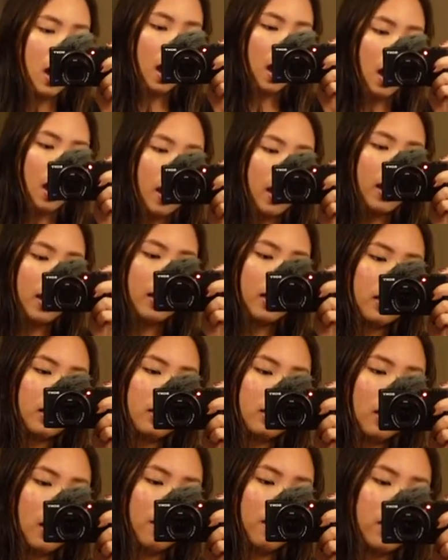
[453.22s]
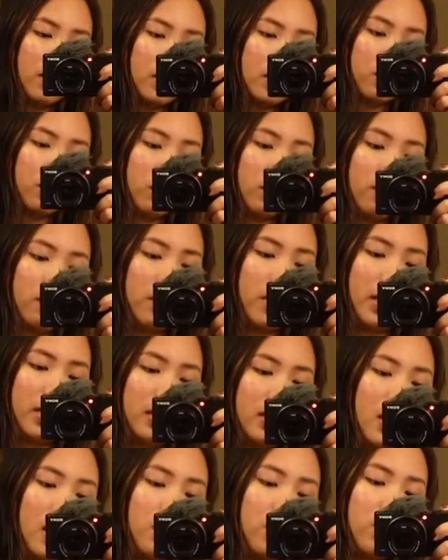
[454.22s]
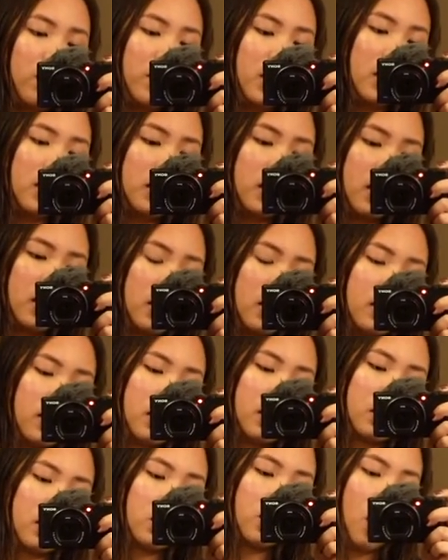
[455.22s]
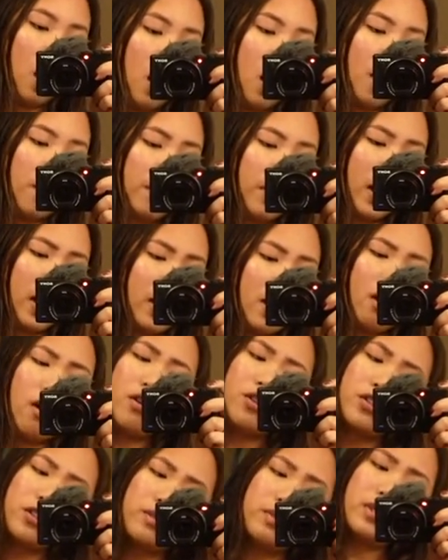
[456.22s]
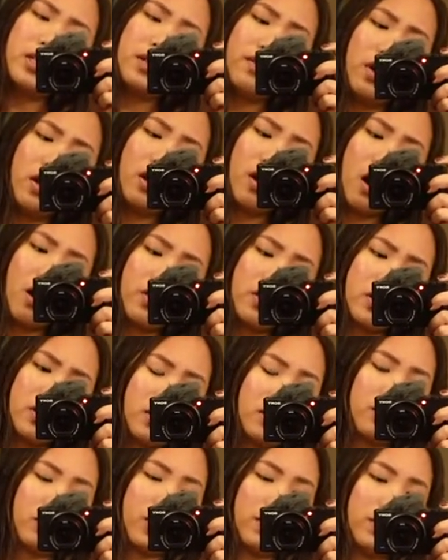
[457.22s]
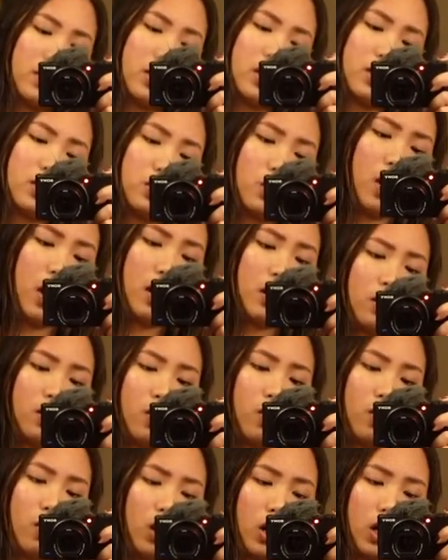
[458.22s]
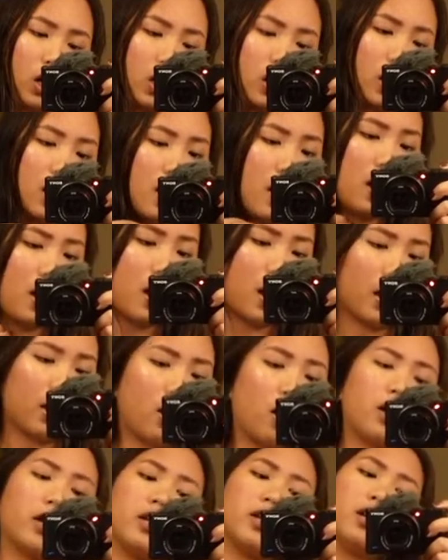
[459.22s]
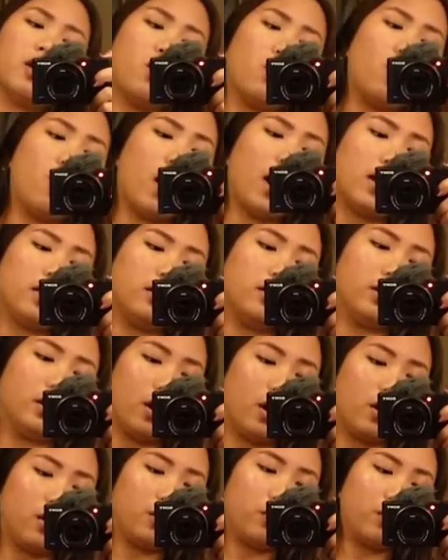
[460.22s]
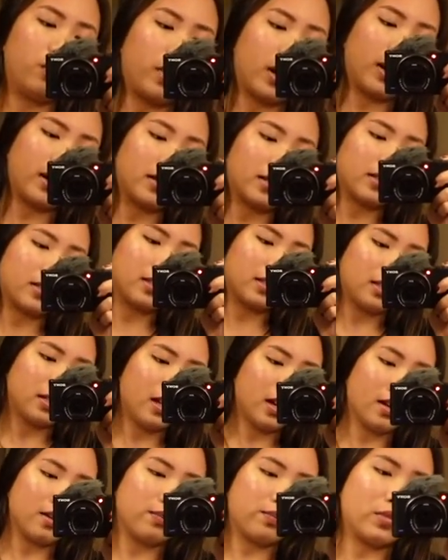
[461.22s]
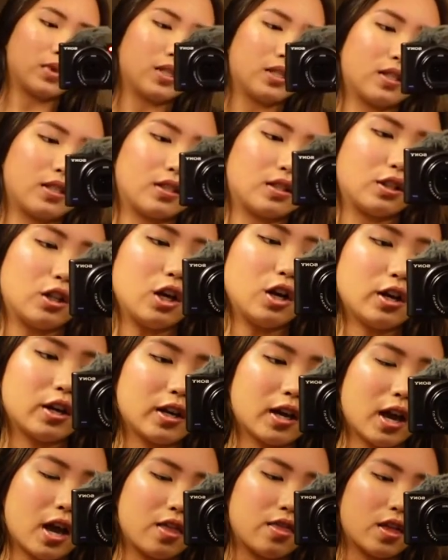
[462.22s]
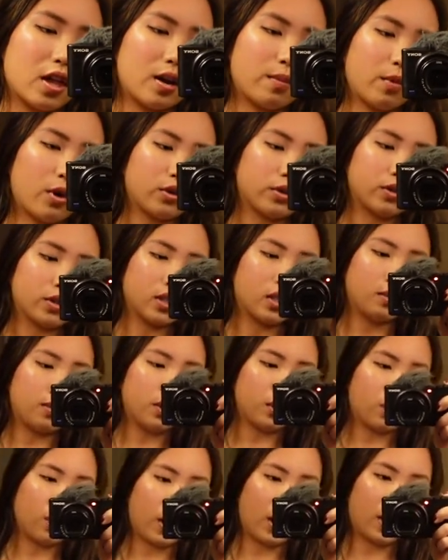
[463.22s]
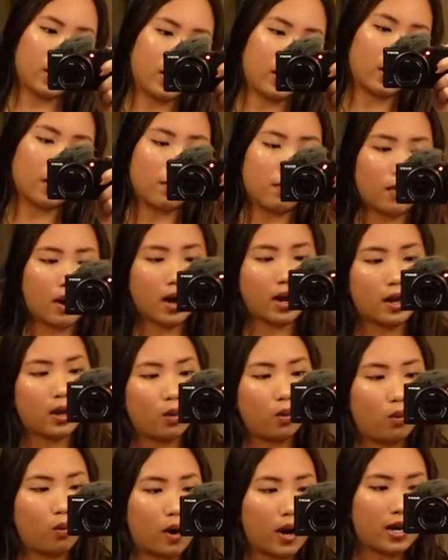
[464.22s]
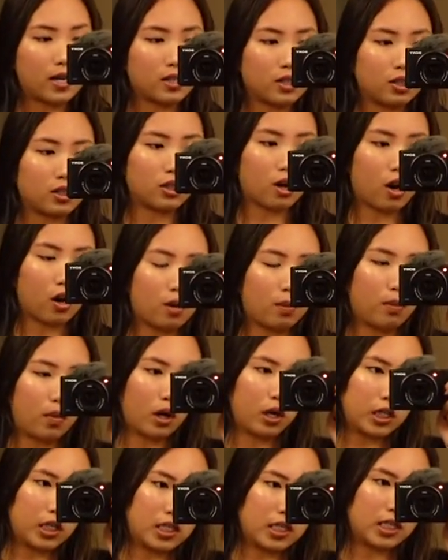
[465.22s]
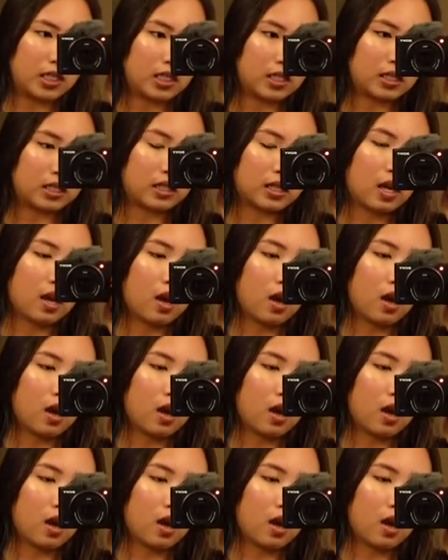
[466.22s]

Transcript: I love it. It's one of my staple pieces. This top, I also believe I got this thrifted as well or I got it a while ago, but yeah, this is the look. And then I'm also gonna be wearing my white Doc Martens.